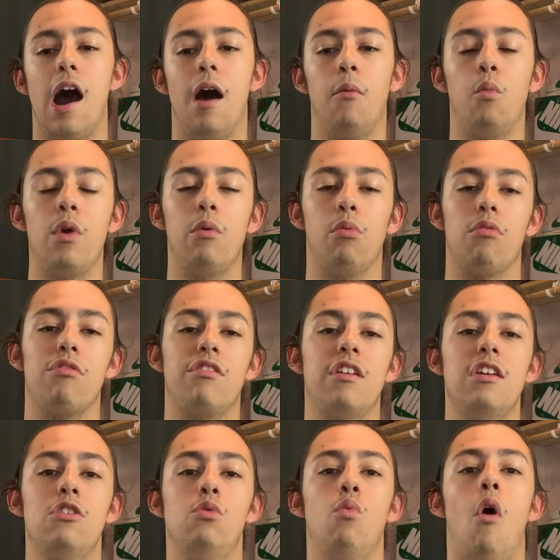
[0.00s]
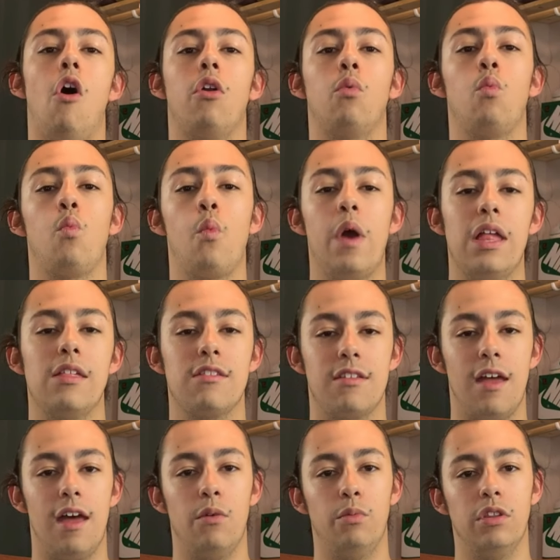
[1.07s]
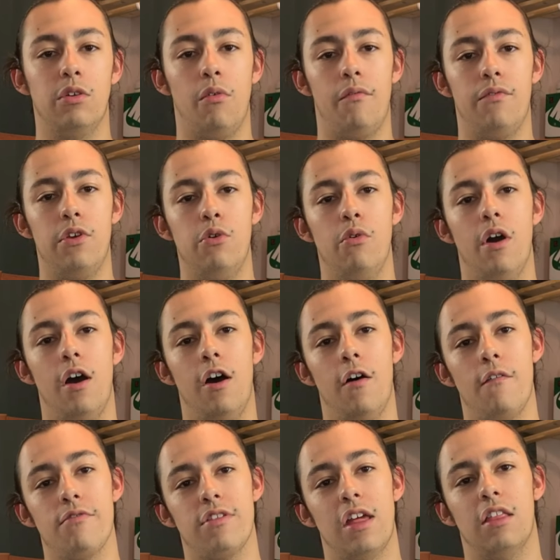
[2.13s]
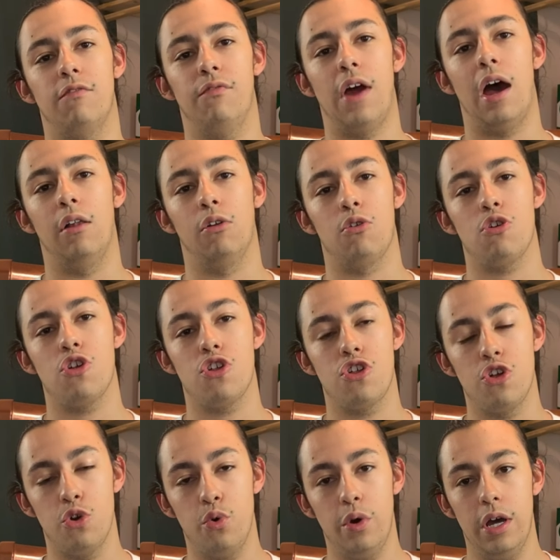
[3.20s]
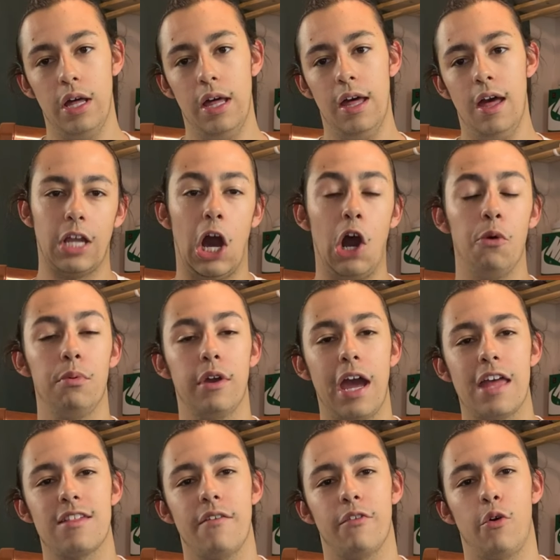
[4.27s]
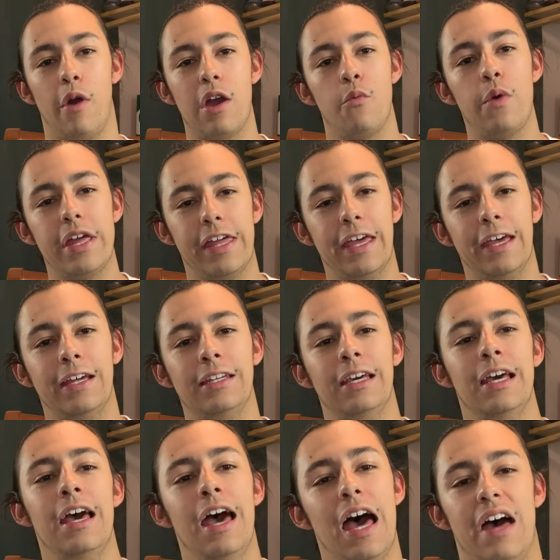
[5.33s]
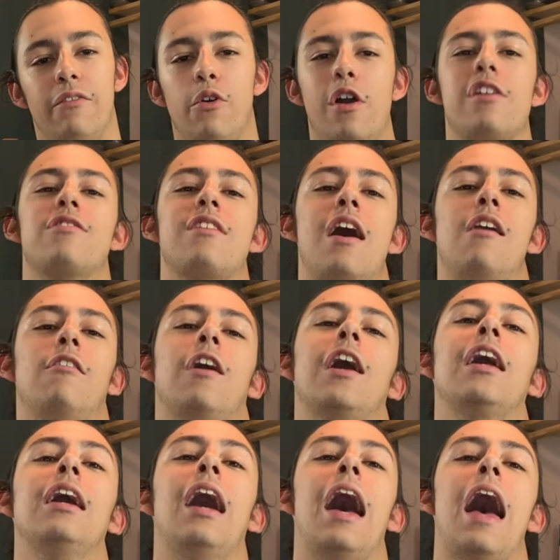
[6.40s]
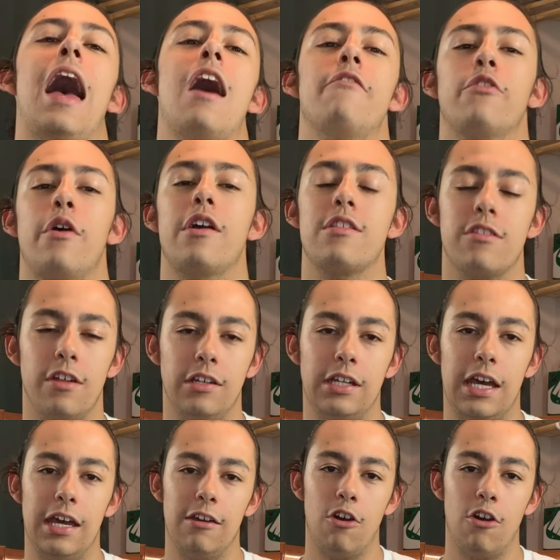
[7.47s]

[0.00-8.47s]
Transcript: We will see you on Wednesday with the review of Seth Fowler's shoe. I hope you guys have a great weekend. Have a great Saturday. Have a great Sunday.